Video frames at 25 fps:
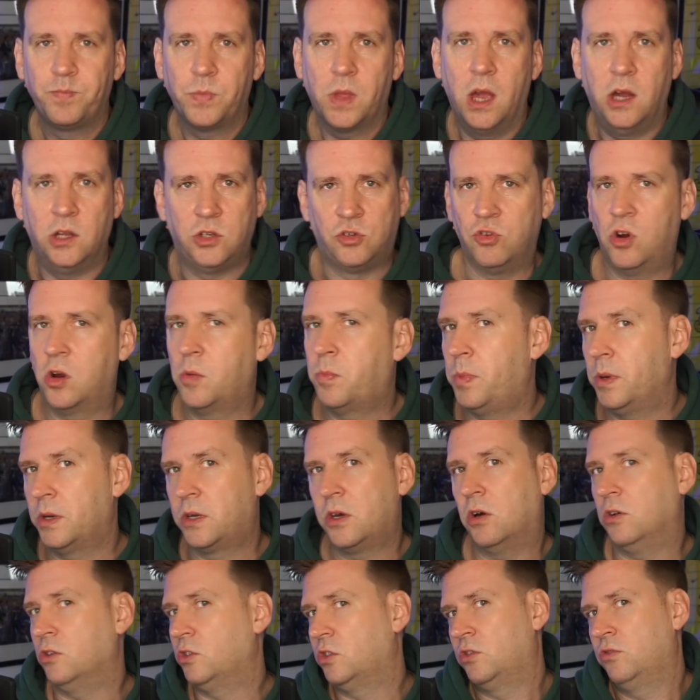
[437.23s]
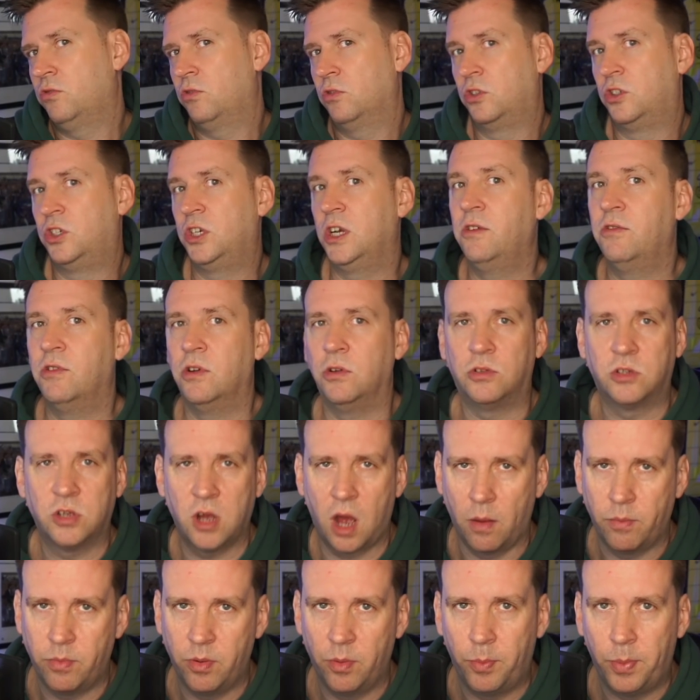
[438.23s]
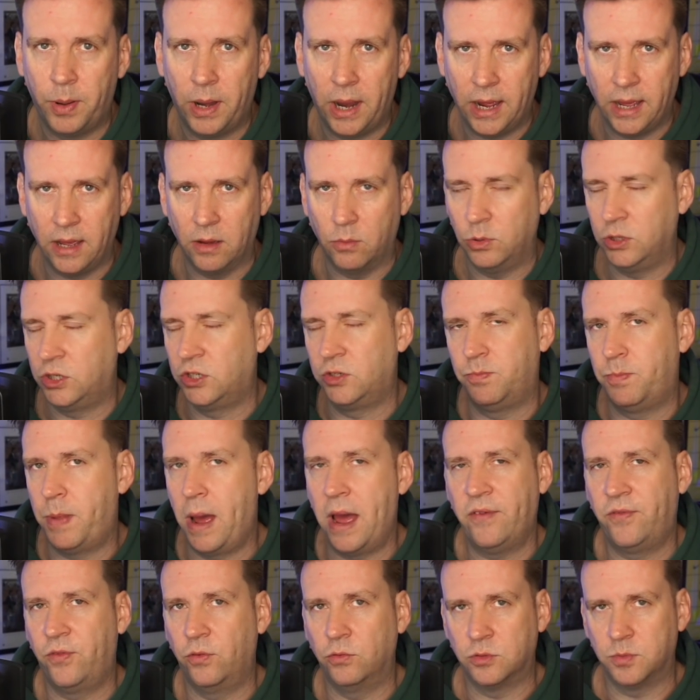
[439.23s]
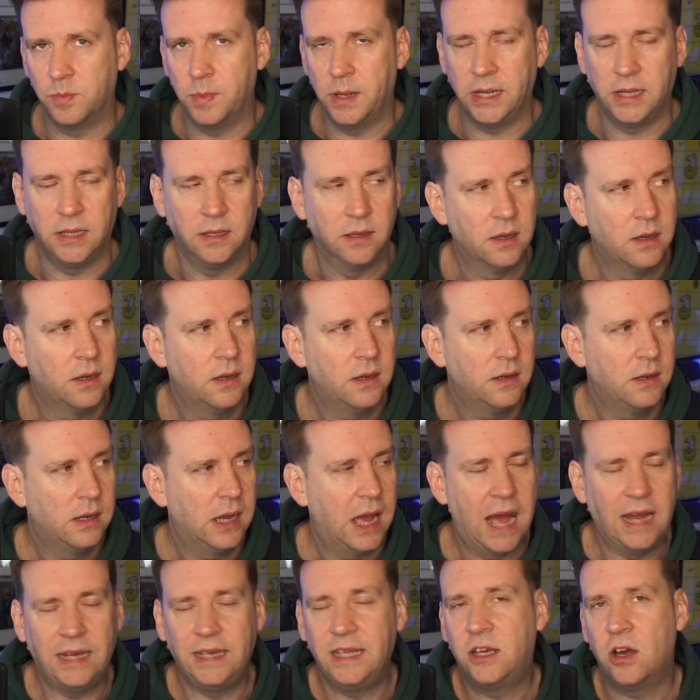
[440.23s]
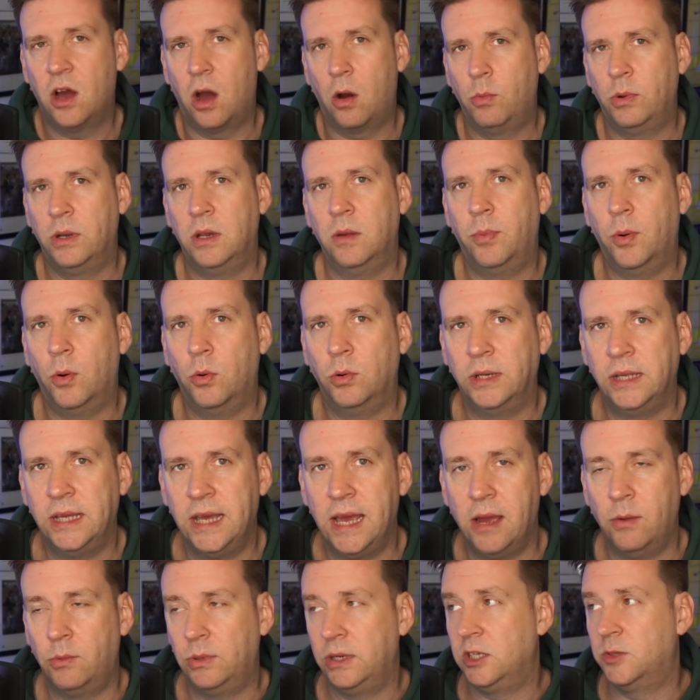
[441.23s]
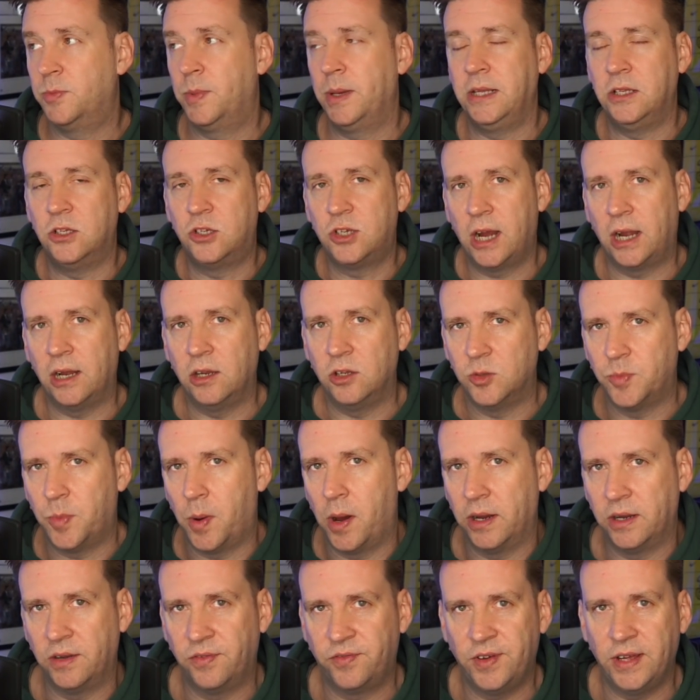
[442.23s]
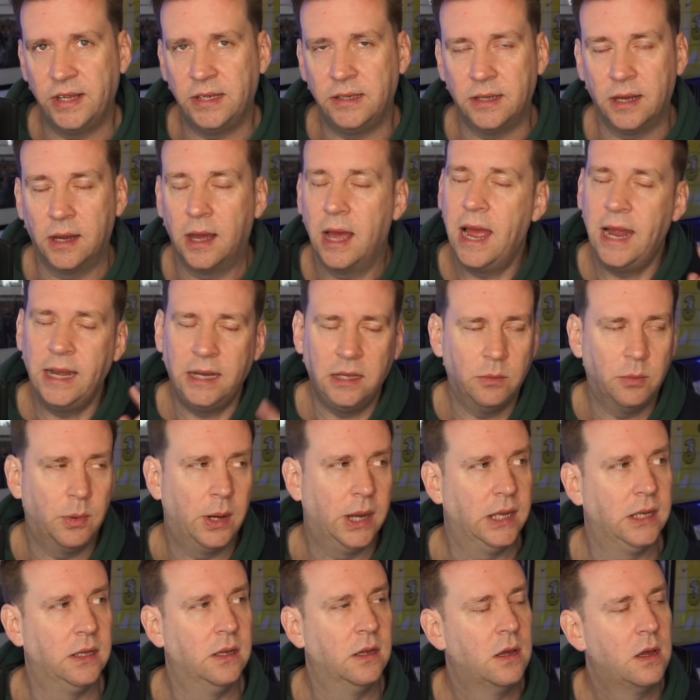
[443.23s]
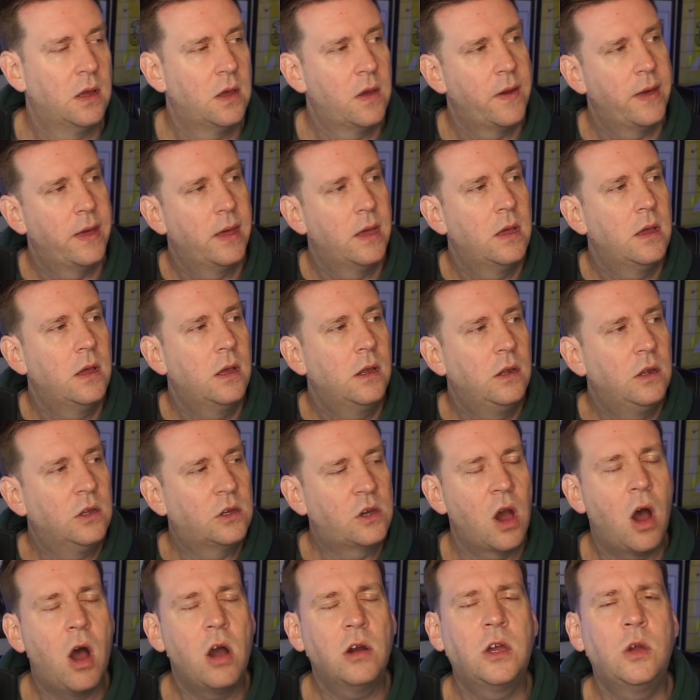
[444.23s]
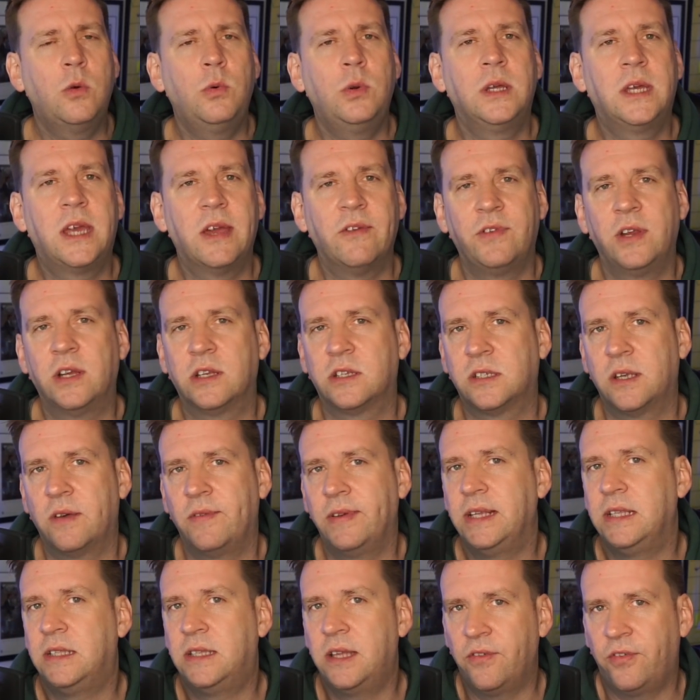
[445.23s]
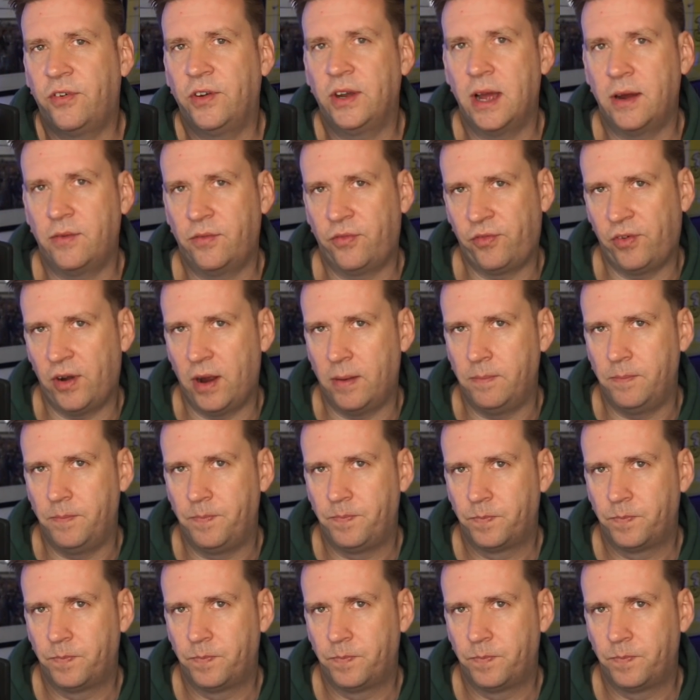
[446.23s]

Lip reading: a Drogba, Costa or Giroud type of player, which baffles me. And he can't win the ball in the air when he's being challenged by a defender. Anyway, Lukaku would have given us something different up front.